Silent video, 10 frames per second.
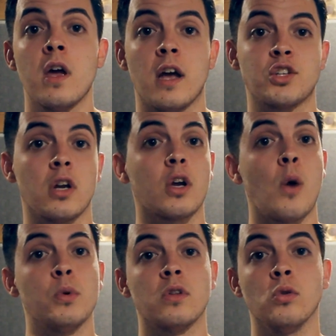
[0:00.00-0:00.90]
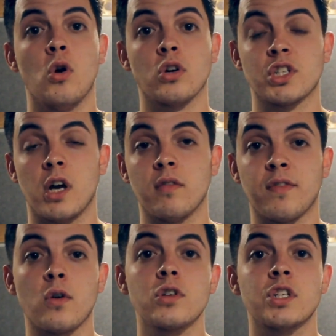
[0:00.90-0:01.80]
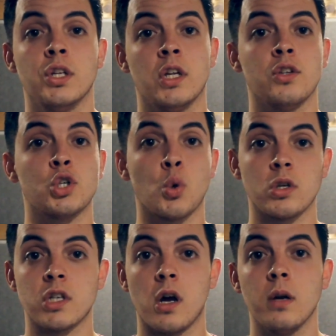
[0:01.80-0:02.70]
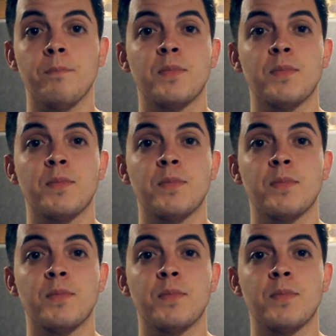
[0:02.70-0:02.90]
it's going to come with the long side first and then the short side.